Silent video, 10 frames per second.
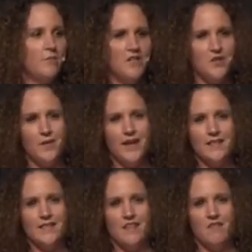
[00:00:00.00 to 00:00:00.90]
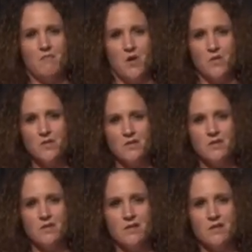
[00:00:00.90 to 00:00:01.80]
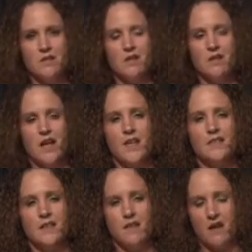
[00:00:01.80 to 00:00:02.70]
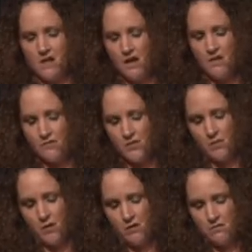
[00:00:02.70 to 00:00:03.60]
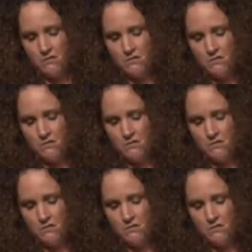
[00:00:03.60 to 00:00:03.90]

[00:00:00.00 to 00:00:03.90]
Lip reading: But do you know what I see the most? I see the uncomfortable.